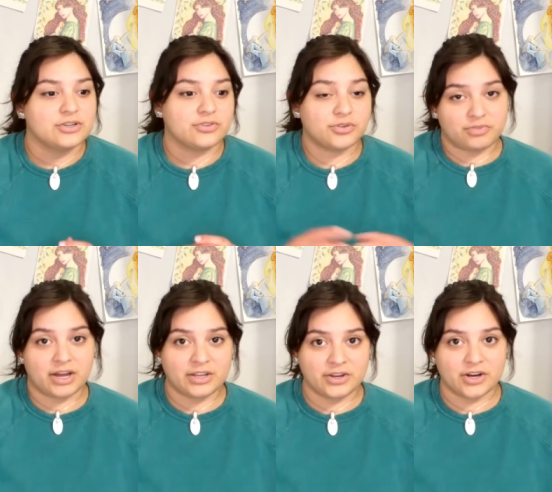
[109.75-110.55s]
So the
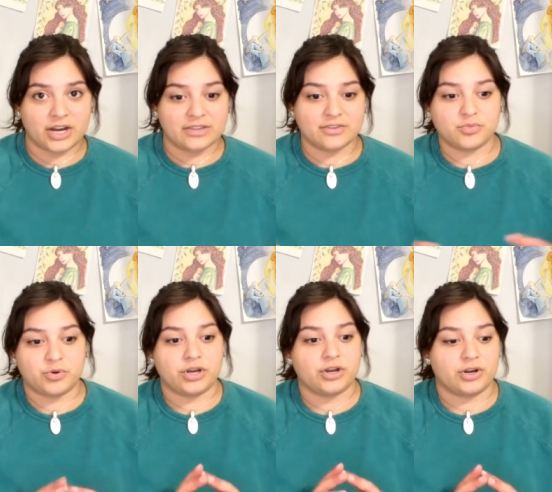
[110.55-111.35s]
Vanyar at this
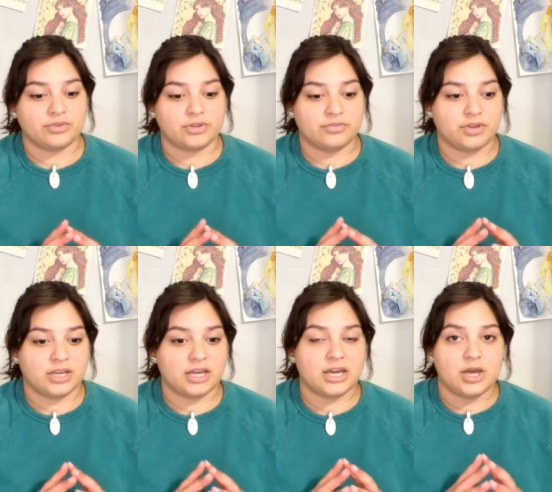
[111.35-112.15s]
point are
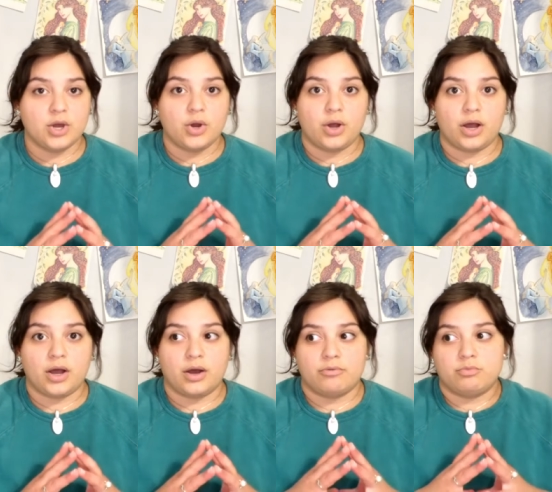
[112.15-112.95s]
living
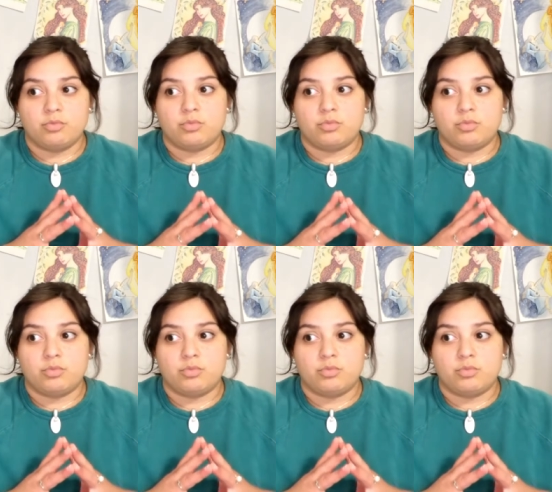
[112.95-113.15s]
uh,